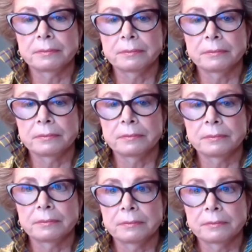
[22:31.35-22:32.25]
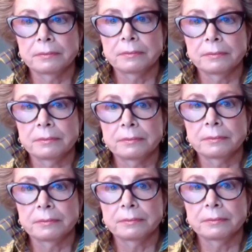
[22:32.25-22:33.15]

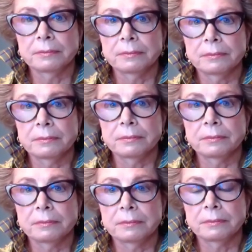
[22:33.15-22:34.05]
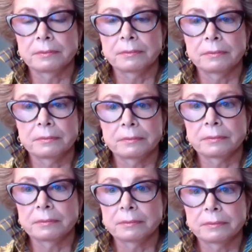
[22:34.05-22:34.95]

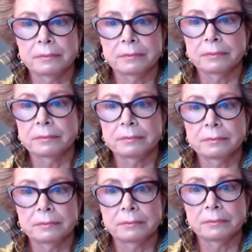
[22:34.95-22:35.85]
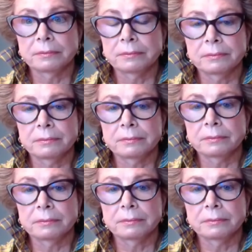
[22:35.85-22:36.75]

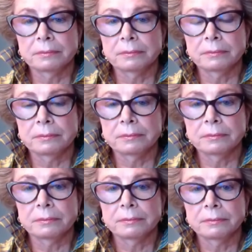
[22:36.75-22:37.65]
[no speech]